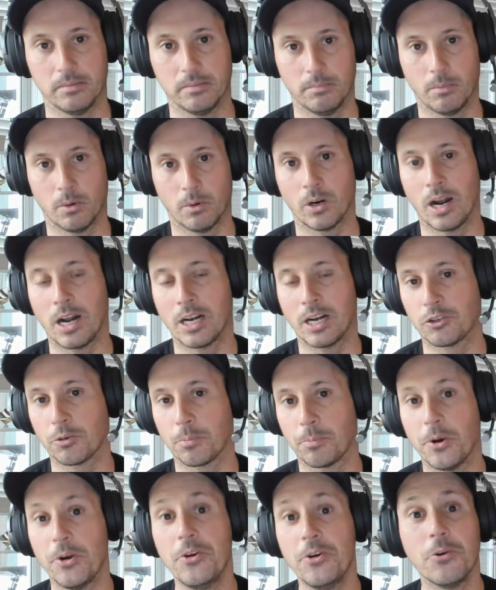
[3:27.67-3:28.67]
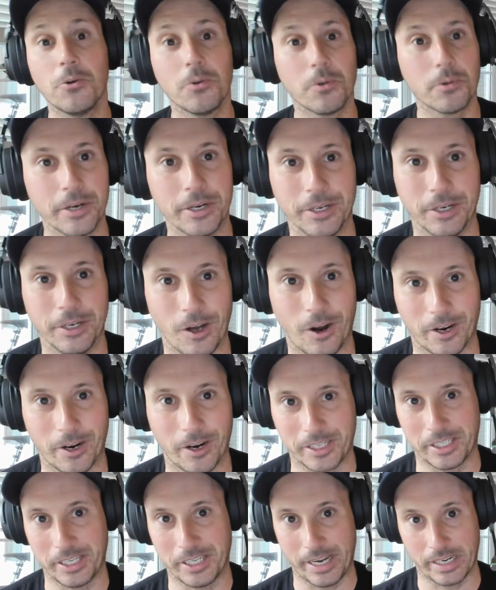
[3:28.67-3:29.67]
more entrepreneurial
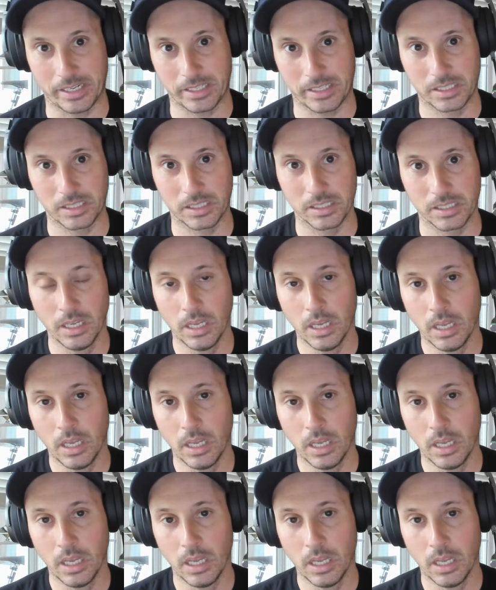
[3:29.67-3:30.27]
architects.